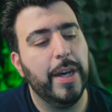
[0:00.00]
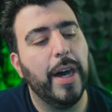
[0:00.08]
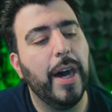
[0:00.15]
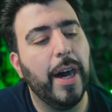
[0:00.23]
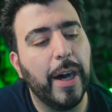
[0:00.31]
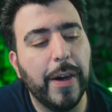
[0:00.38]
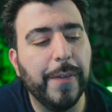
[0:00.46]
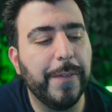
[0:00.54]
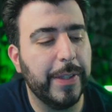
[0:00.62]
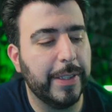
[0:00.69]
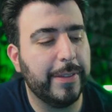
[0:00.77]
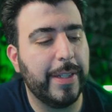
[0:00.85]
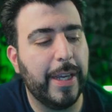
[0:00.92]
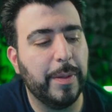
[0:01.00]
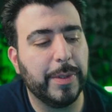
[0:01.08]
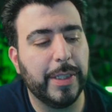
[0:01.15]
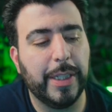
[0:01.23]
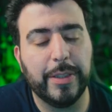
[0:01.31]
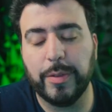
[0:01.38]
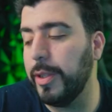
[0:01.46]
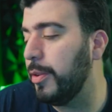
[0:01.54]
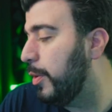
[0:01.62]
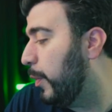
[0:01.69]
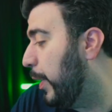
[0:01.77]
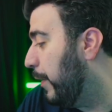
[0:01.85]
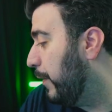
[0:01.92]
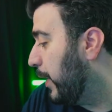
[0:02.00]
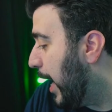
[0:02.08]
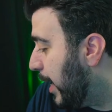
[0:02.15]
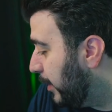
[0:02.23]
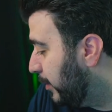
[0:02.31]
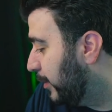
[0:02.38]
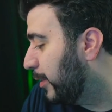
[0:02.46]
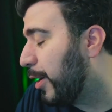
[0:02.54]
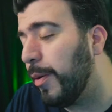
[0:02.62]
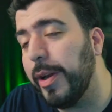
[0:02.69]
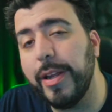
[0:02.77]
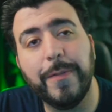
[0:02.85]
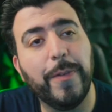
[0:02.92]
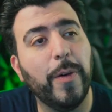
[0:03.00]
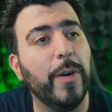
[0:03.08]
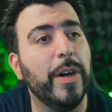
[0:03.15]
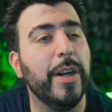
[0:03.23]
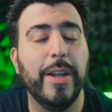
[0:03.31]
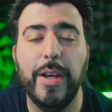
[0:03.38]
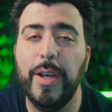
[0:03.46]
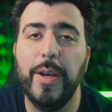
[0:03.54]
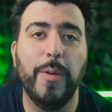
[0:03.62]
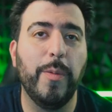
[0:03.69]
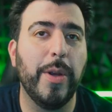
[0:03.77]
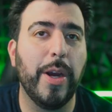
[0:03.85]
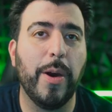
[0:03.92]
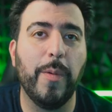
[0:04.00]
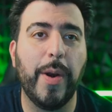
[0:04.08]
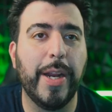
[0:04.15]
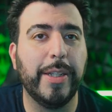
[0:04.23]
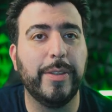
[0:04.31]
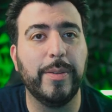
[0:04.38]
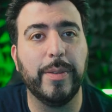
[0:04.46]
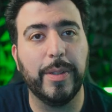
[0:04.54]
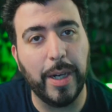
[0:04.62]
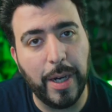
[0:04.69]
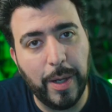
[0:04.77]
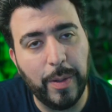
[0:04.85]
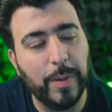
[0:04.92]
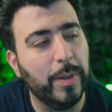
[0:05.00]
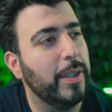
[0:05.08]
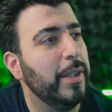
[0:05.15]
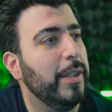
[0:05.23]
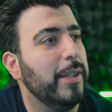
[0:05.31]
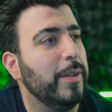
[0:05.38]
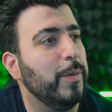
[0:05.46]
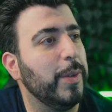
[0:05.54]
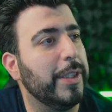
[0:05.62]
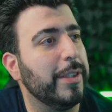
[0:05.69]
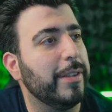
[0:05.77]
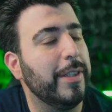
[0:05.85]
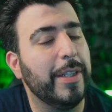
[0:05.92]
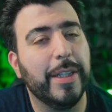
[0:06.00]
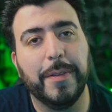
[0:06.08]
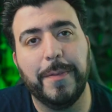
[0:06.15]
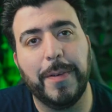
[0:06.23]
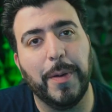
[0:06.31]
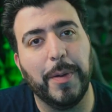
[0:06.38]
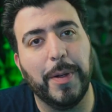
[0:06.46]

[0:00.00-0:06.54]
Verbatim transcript: of the Samsung S23. We have cases already for it. We are ready to go. We just need to get the phone